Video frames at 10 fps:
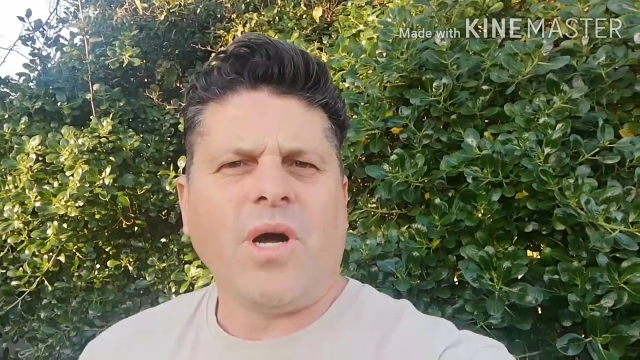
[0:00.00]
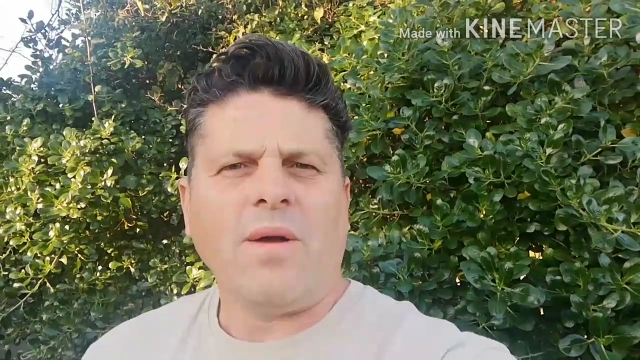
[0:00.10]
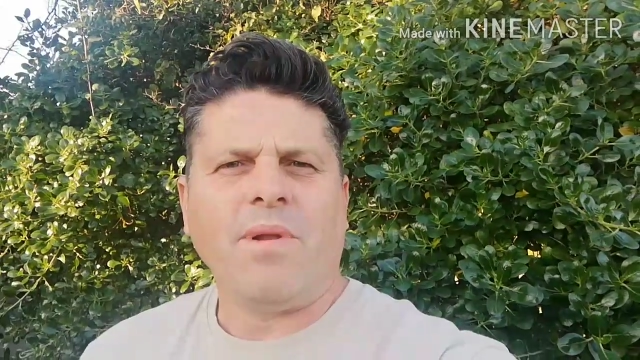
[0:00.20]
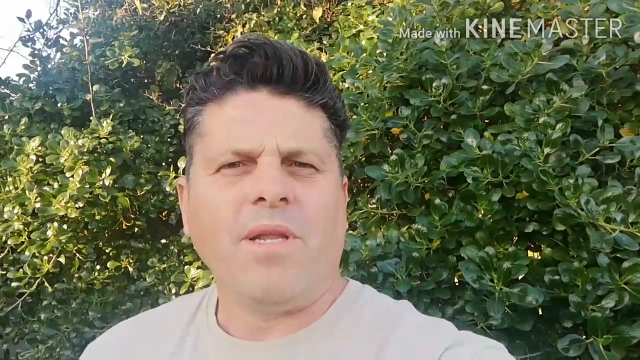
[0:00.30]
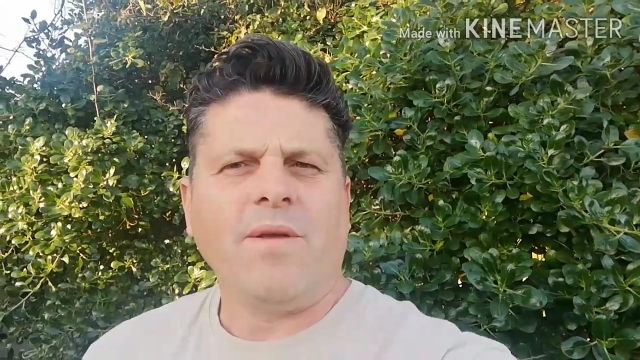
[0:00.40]

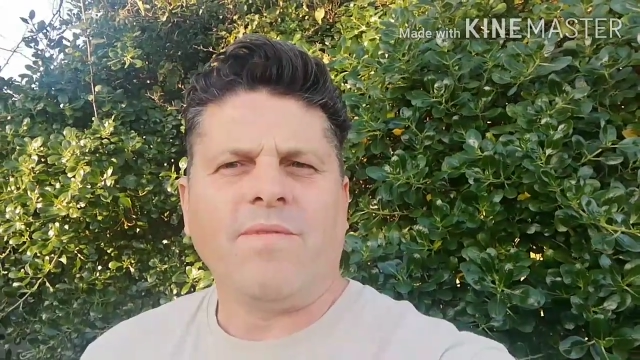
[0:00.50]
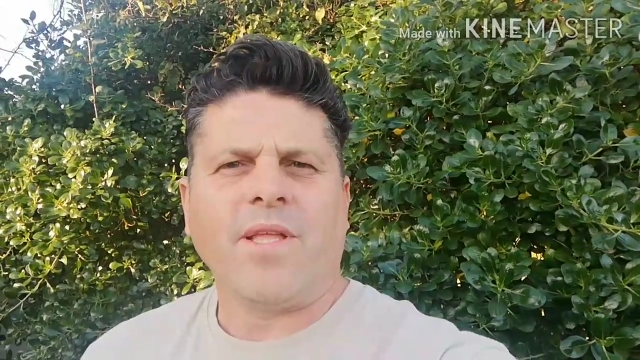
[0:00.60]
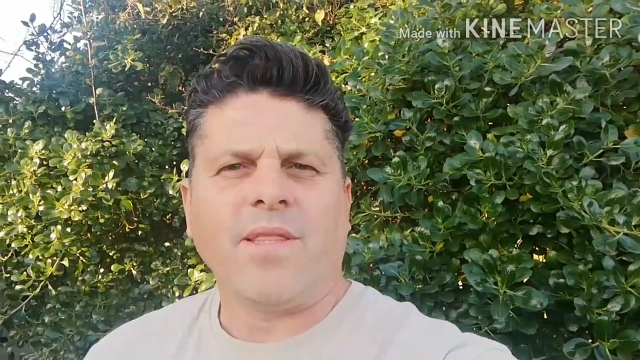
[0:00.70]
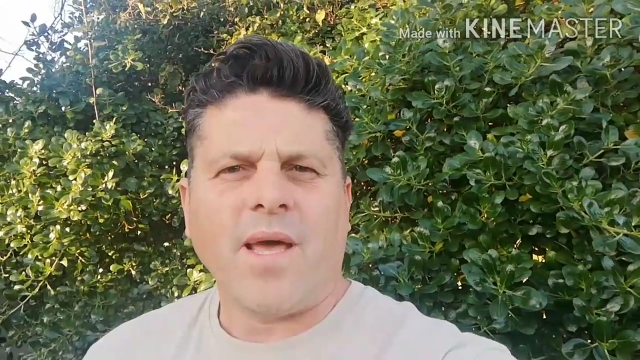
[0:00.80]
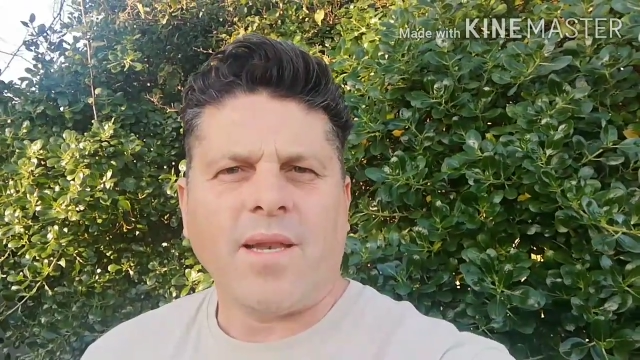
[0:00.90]
I believe
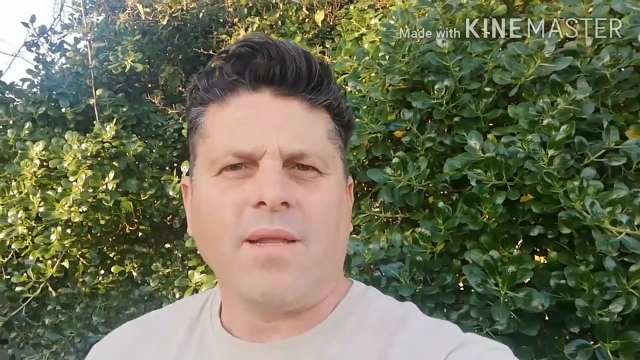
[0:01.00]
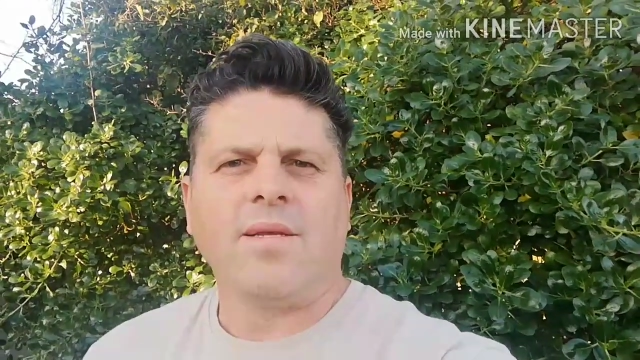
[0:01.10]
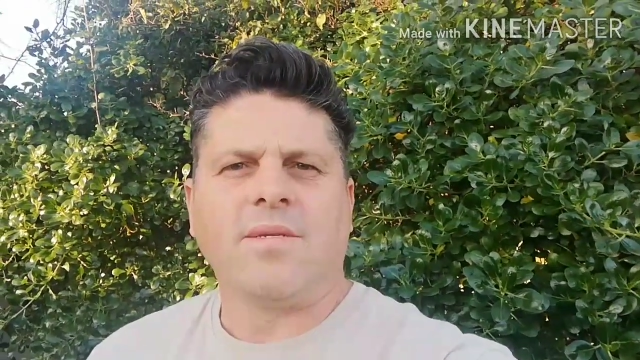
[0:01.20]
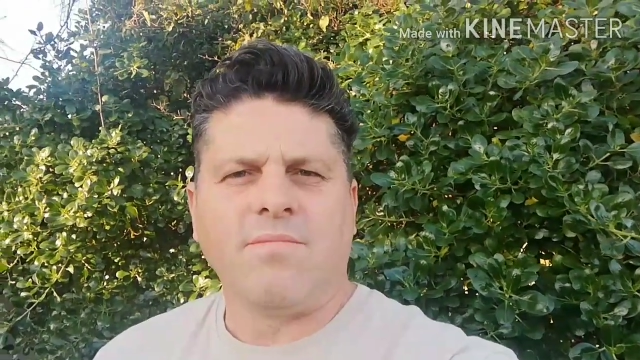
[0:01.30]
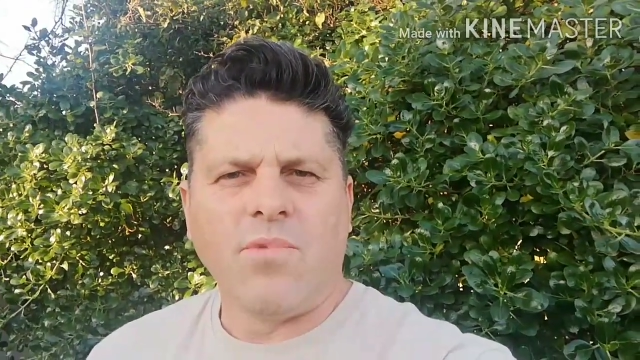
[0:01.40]
that that
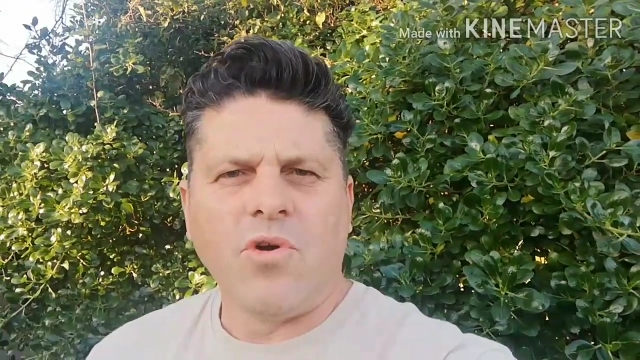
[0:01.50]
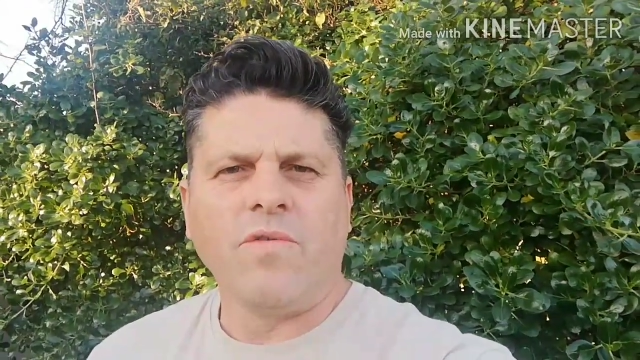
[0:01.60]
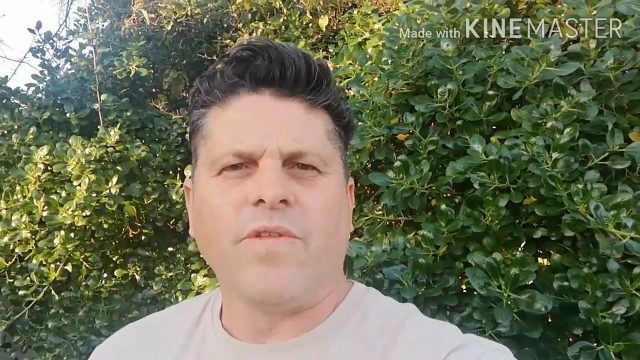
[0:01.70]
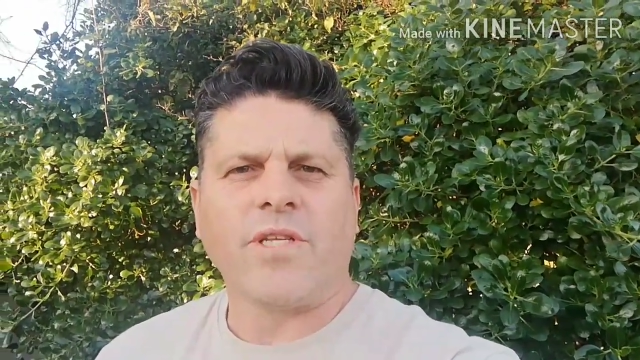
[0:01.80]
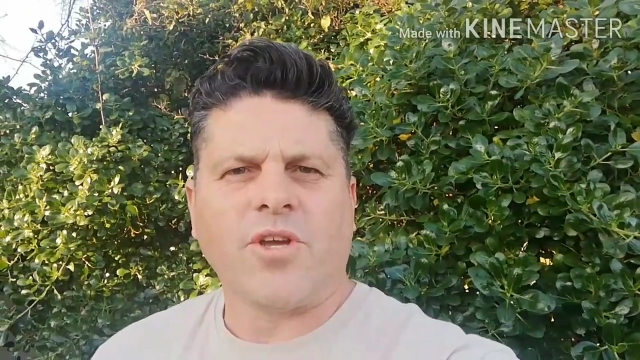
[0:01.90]
is a
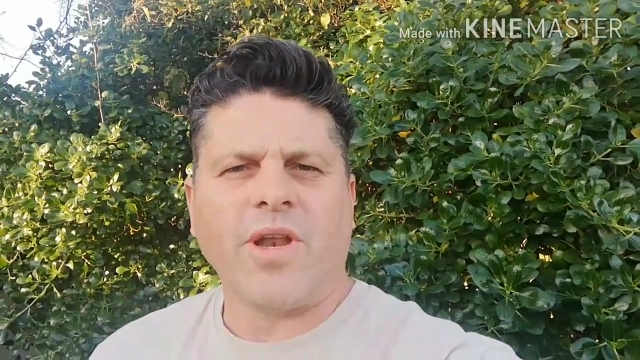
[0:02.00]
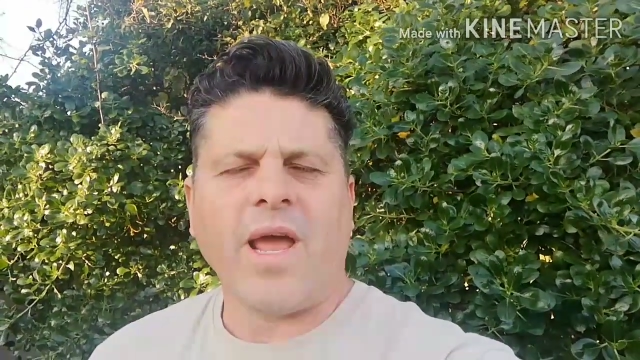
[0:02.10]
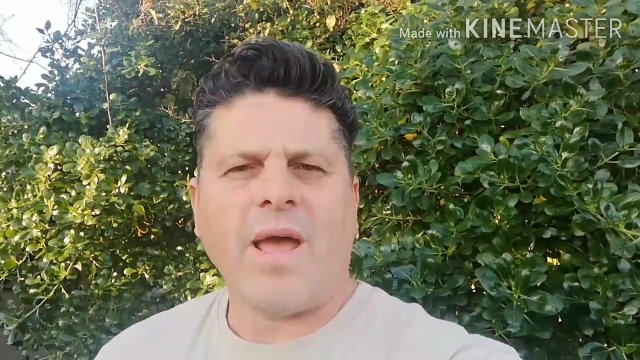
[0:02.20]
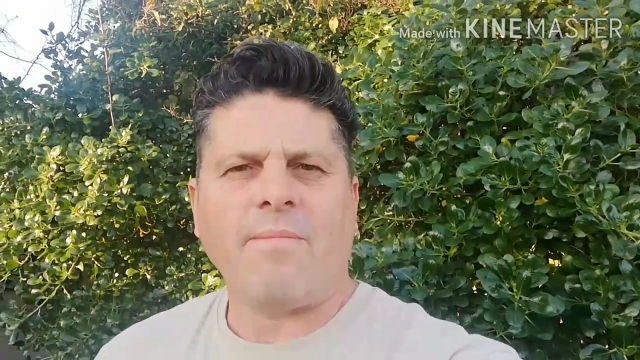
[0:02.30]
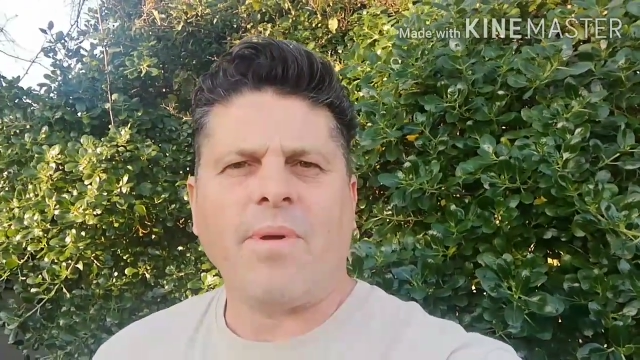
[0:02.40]
move that's going to
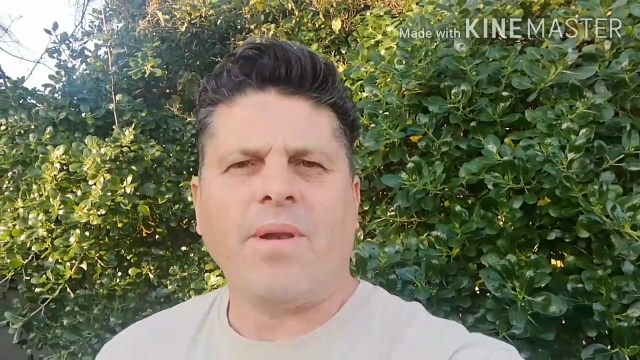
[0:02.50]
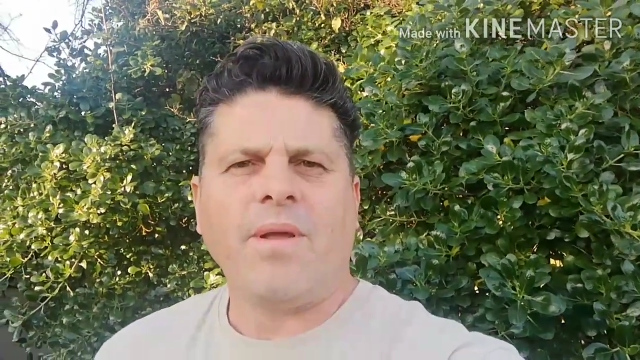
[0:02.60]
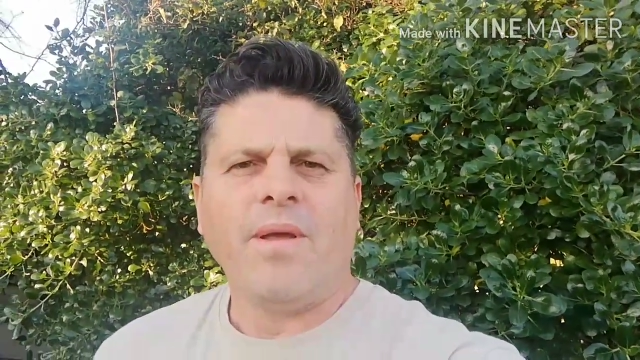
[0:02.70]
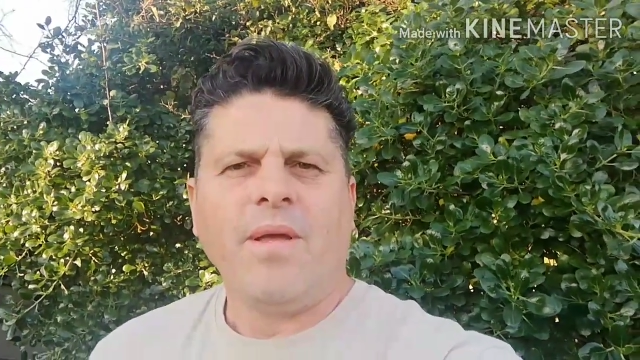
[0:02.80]
happen.